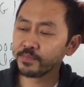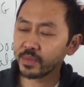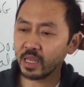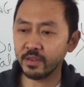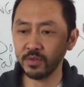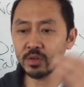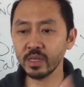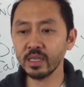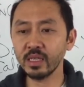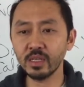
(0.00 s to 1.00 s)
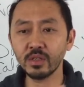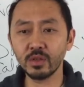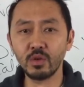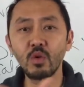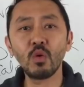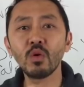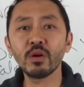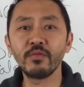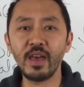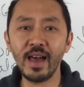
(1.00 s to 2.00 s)
And if you can get to the core
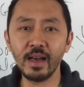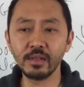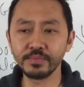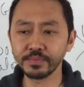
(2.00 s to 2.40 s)
of that,